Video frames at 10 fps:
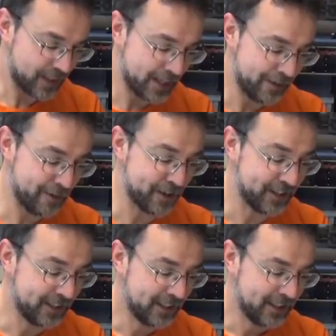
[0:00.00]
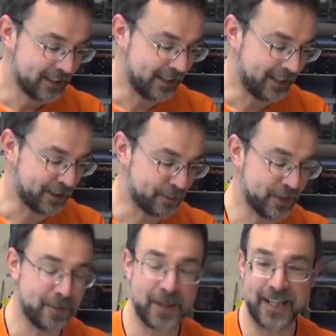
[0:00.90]
However, I was
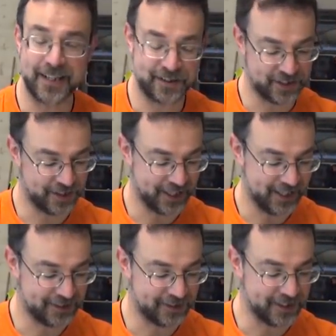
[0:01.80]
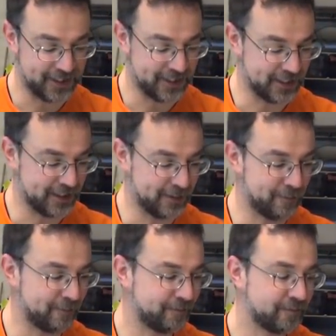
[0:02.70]
pretty pleased that
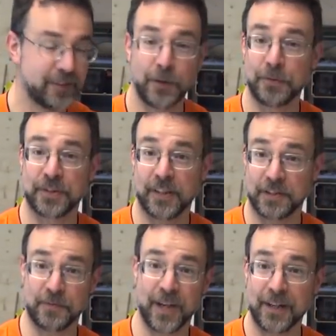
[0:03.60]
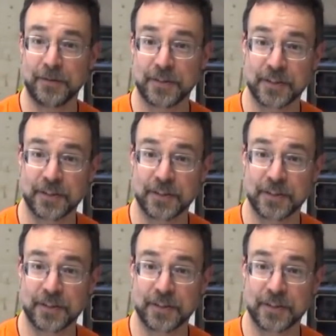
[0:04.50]
the holes are nice and round,